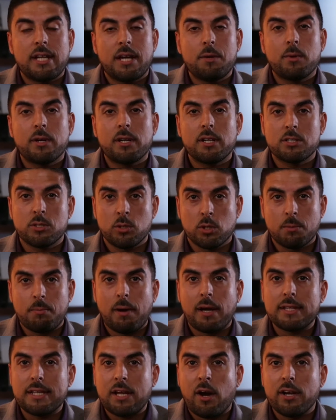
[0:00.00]
Today we're going to
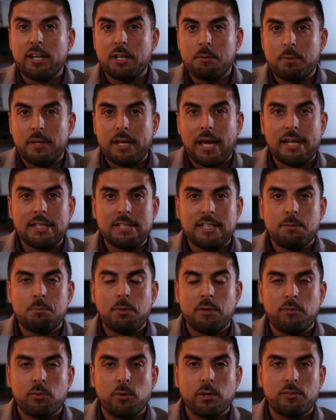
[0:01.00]
talk about the IDPA
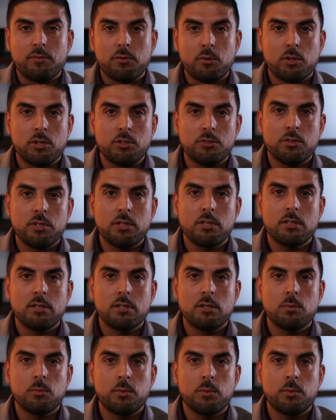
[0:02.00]
DP4400,